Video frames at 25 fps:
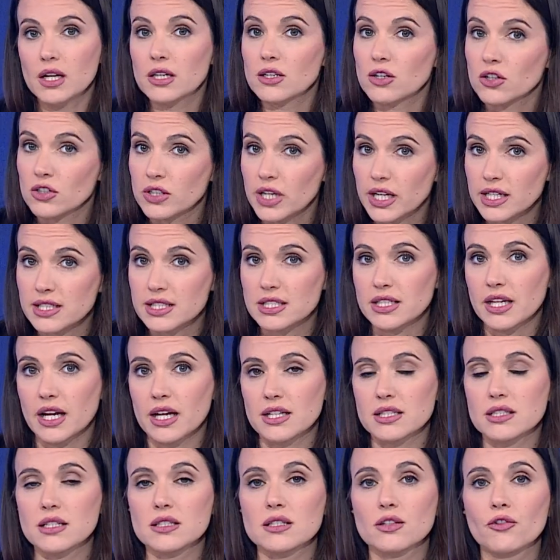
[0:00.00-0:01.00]
And our next
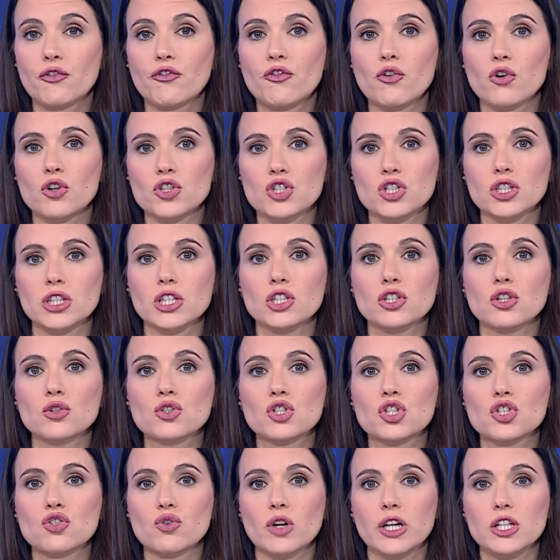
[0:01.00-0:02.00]
guest is unfortunately
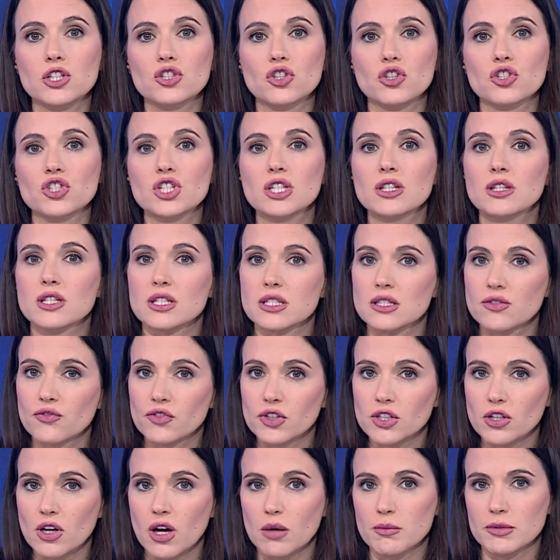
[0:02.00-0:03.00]
no stranger to this
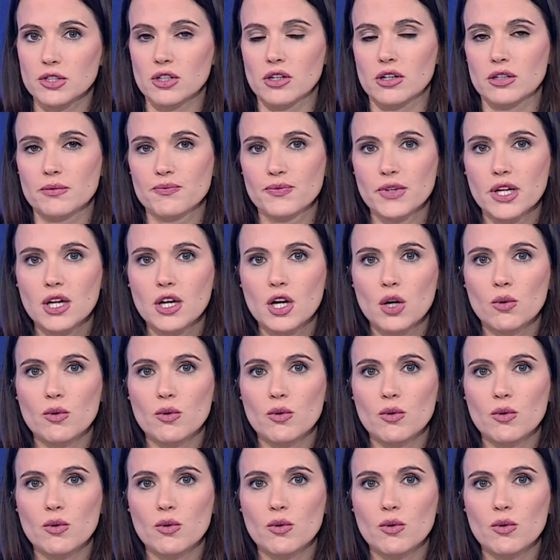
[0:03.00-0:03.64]
phenomenon.